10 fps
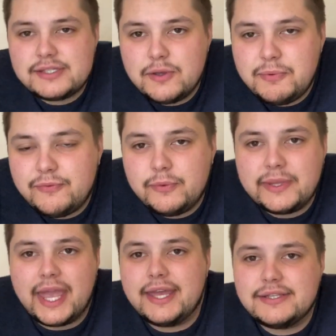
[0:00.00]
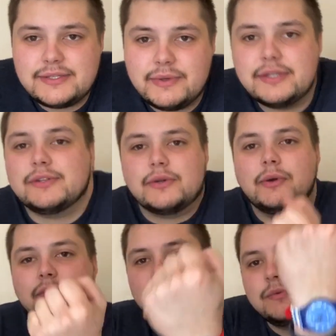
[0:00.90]
before we get into it, do a
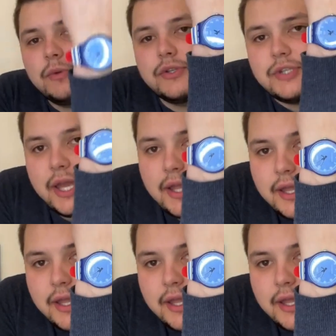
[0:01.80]
quick wristwatch check.